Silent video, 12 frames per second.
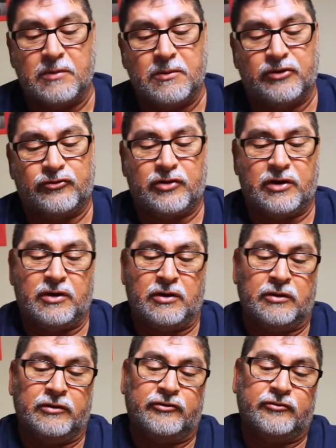I'm gonna try
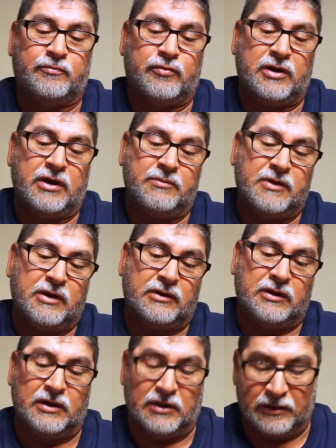to spread.
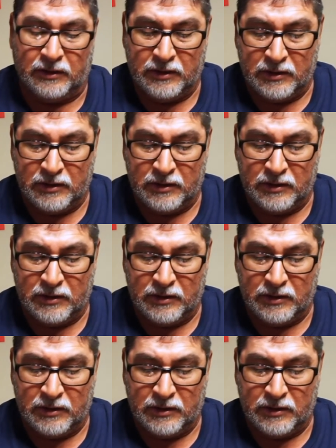I